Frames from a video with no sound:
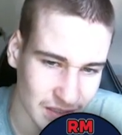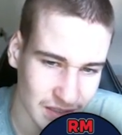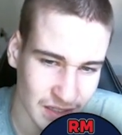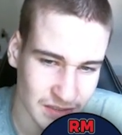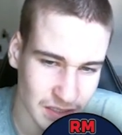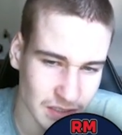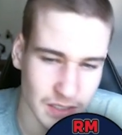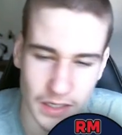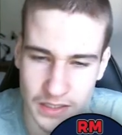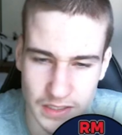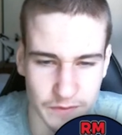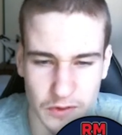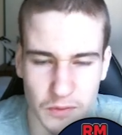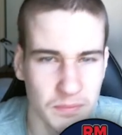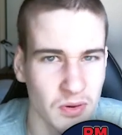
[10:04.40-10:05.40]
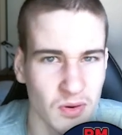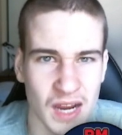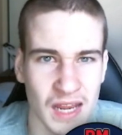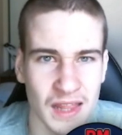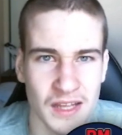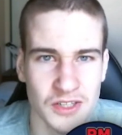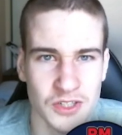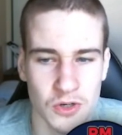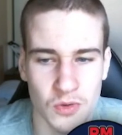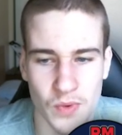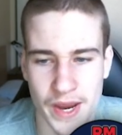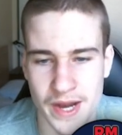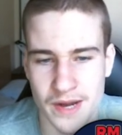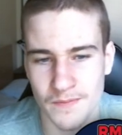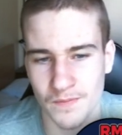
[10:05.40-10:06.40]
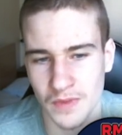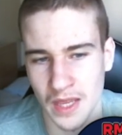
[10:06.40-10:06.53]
I just feel Port Adelaide will win.